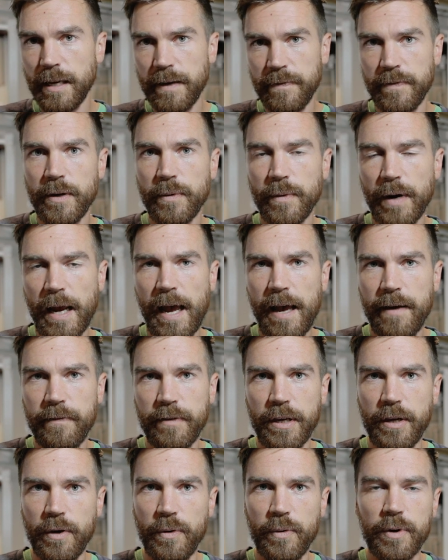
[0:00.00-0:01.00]
life that we're
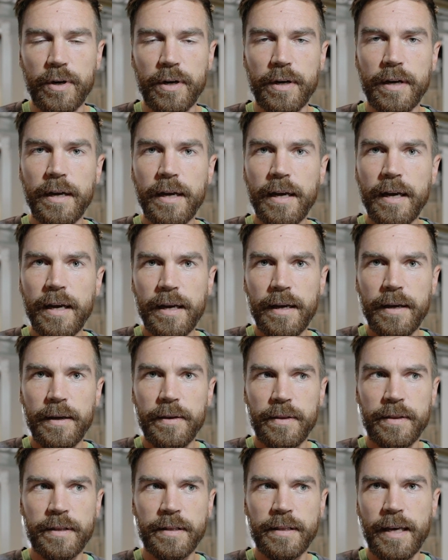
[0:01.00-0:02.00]
having, or
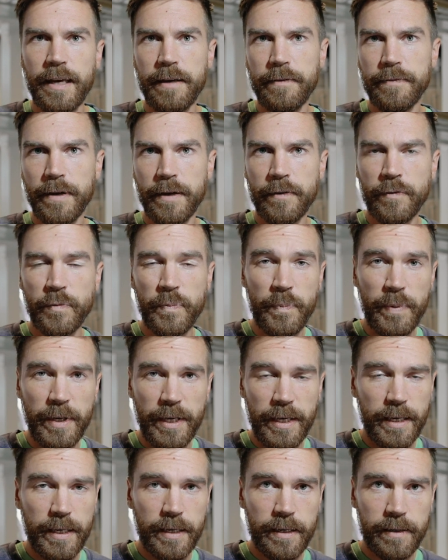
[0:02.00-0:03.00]
the life of
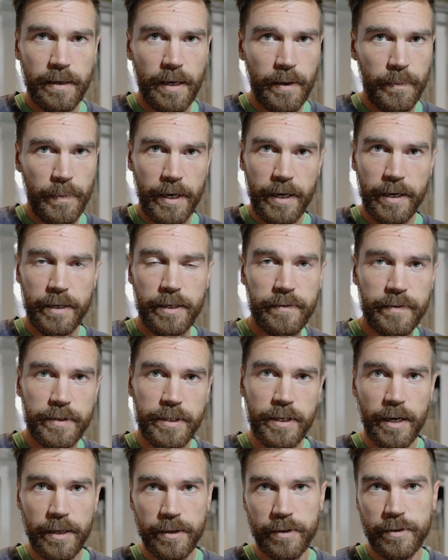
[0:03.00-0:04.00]
being a parent of a
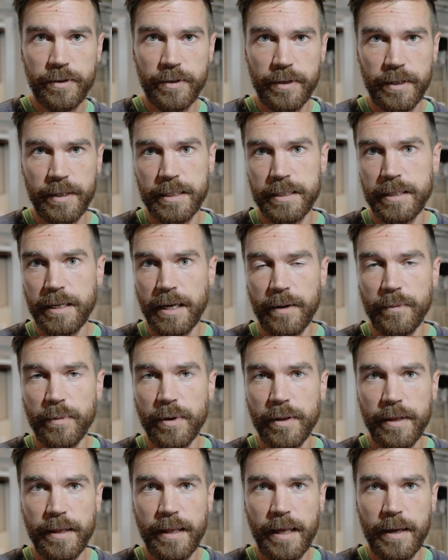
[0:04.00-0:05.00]
toddler during this time,
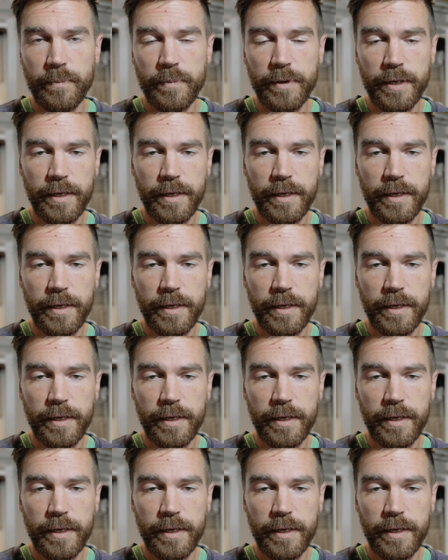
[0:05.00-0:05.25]
whether that